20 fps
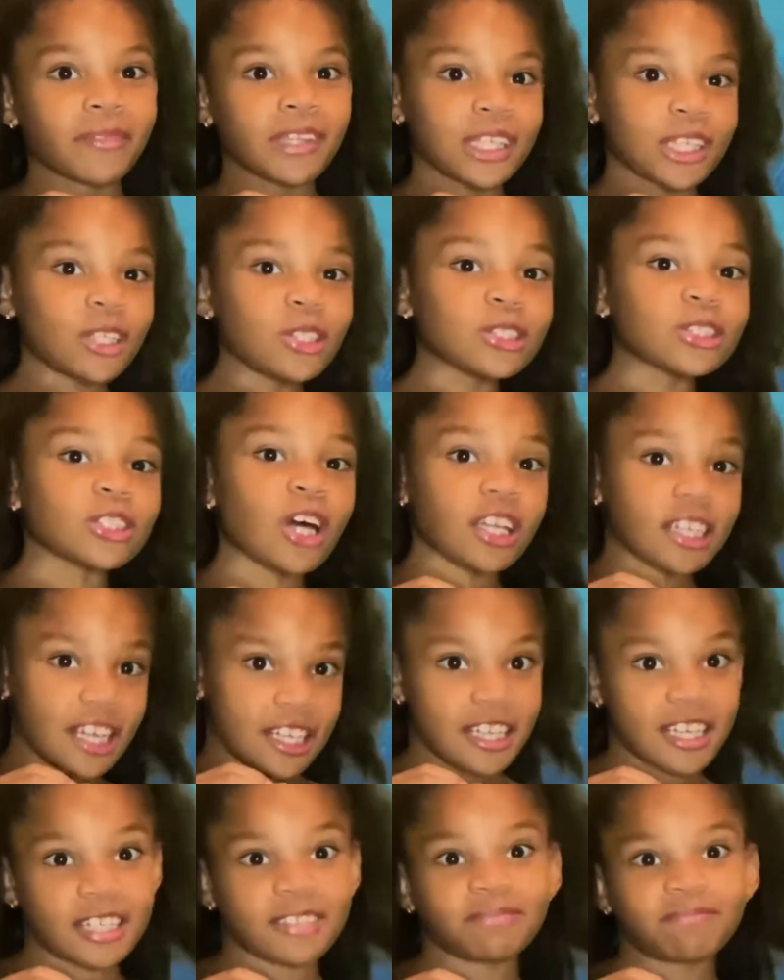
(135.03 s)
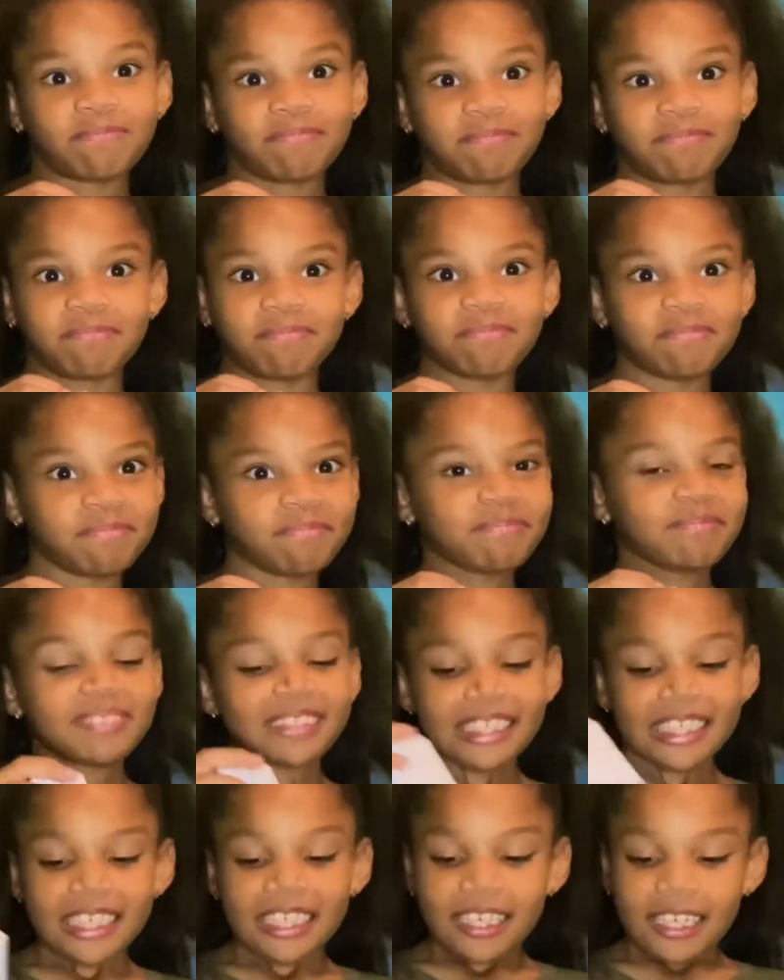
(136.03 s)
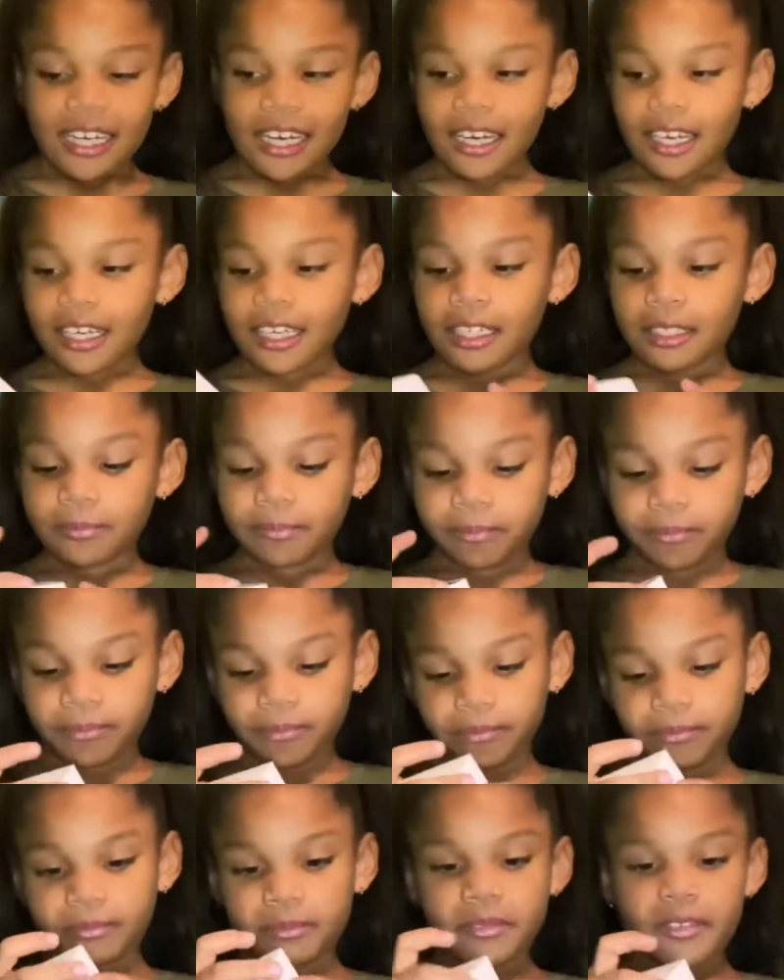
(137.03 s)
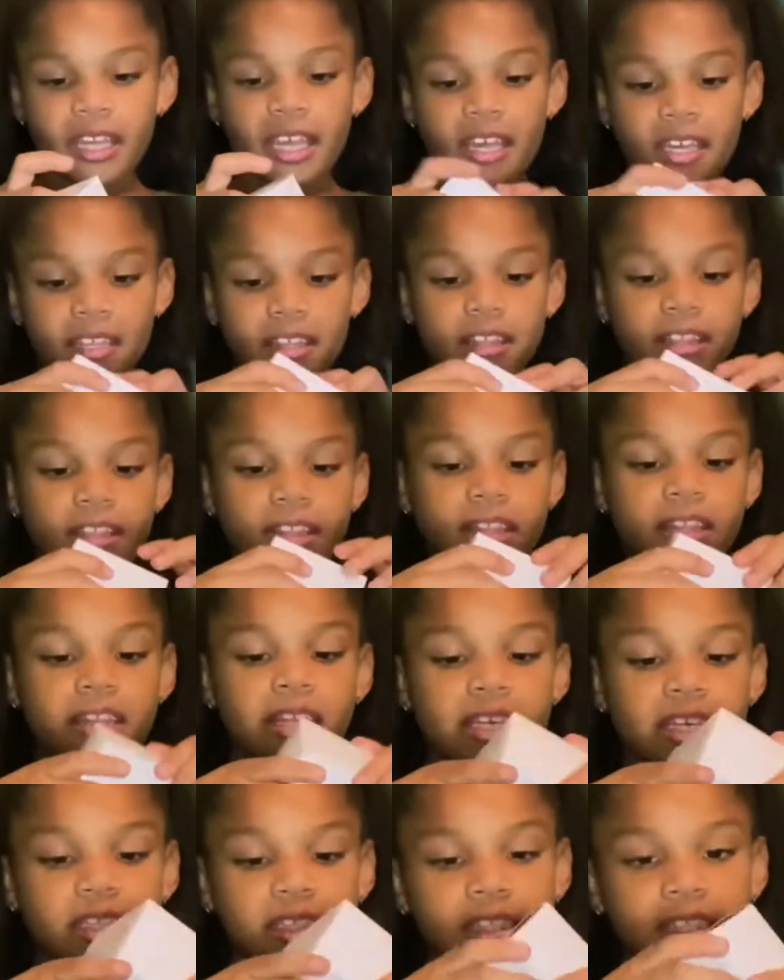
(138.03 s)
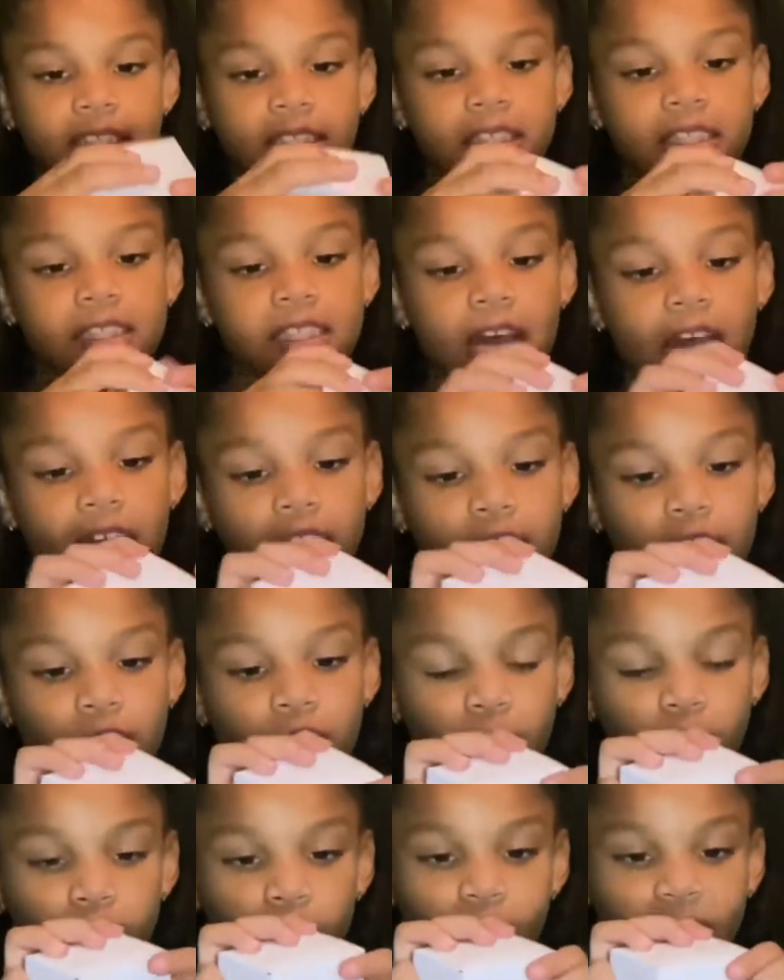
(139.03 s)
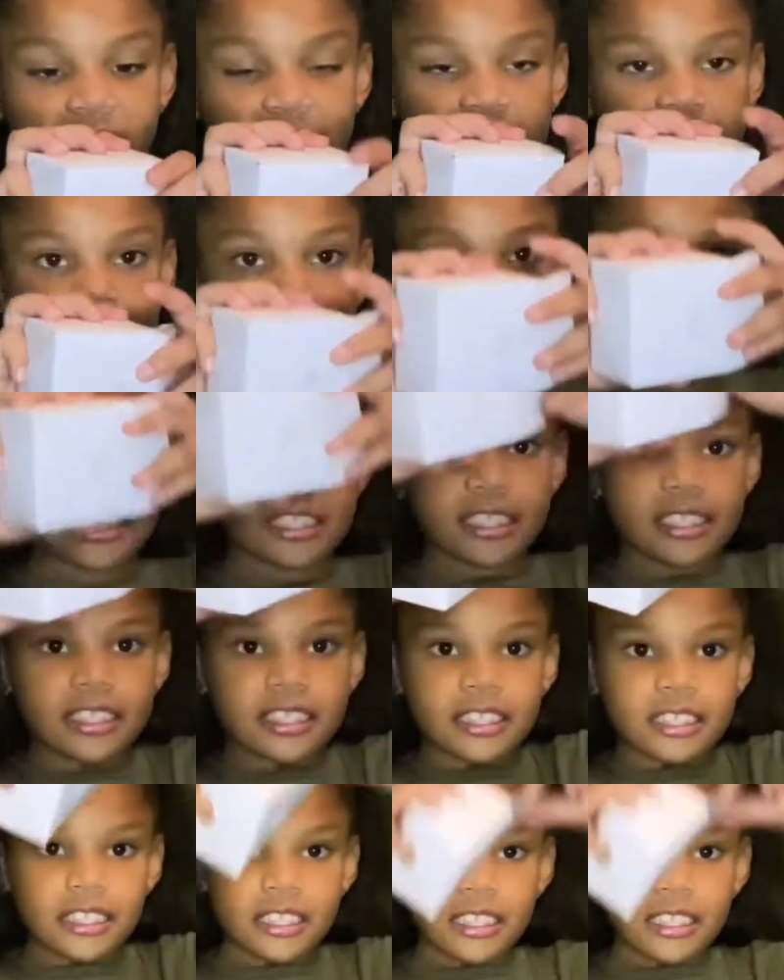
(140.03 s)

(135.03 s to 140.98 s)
You saw nothing. Um, and this, I don't know what this is.